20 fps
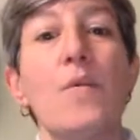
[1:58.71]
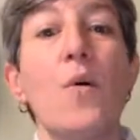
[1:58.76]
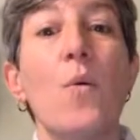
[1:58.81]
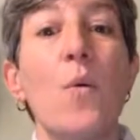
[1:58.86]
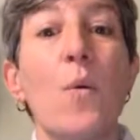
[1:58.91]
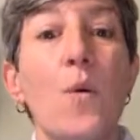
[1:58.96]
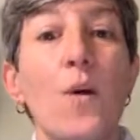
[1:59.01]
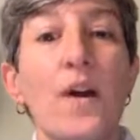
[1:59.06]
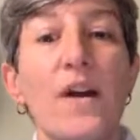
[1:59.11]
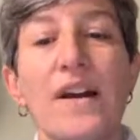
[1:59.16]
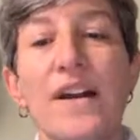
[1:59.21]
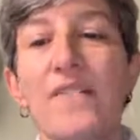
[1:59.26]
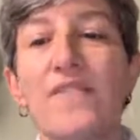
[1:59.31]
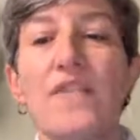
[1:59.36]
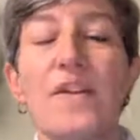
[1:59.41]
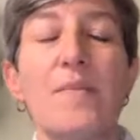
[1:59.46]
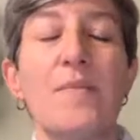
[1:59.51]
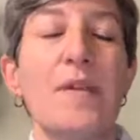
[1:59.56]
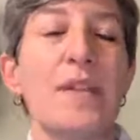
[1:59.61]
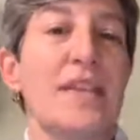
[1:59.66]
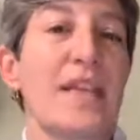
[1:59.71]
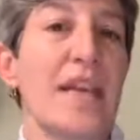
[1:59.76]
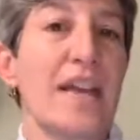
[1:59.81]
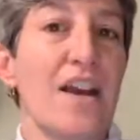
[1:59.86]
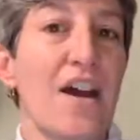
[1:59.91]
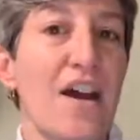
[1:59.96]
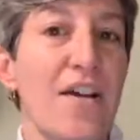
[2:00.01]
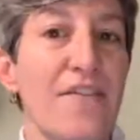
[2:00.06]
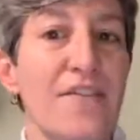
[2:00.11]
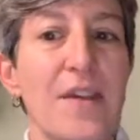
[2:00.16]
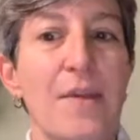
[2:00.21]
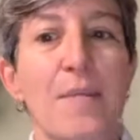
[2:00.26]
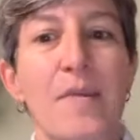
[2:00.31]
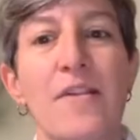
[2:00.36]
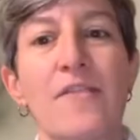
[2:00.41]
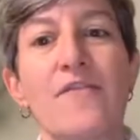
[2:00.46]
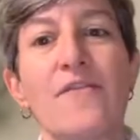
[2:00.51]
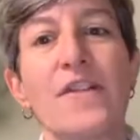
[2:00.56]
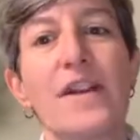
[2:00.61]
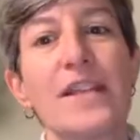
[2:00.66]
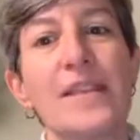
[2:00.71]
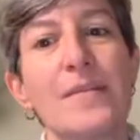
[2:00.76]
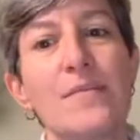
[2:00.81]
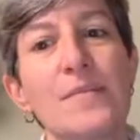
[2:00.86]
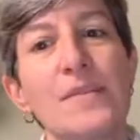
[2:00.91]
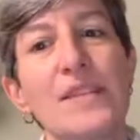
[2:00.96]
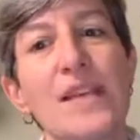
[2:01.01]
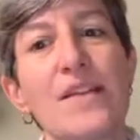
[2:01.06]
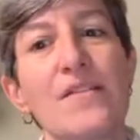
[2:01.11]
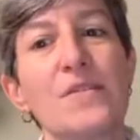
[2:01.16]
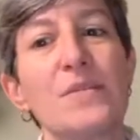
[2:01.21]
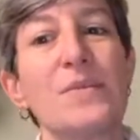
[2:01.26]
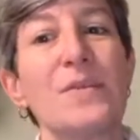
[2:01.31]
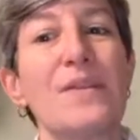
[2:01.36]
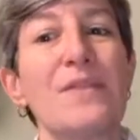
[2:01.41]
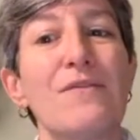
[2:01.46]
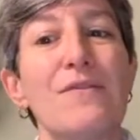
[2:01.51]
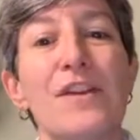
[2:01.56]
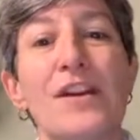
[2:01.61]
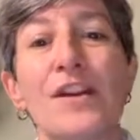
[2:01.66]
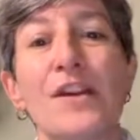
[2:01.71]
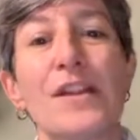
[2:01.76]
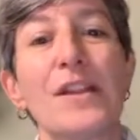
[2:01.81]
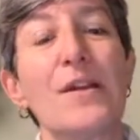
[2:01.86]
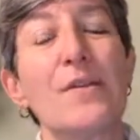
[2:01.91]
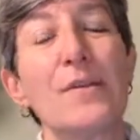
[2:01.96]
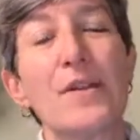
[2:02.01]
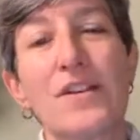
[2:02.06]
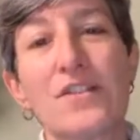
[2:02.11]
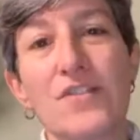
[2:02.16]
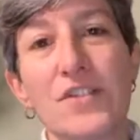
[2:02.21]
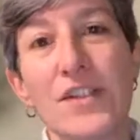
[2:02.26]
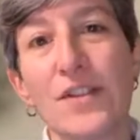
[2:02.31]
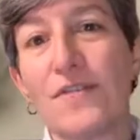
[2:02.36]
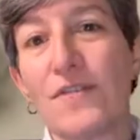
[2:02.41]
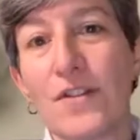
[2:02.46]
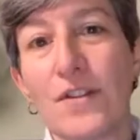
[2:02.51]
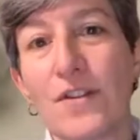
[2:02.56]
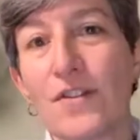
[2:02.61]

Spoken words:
Or if they've been laid off, they may find themselves with very low energy for their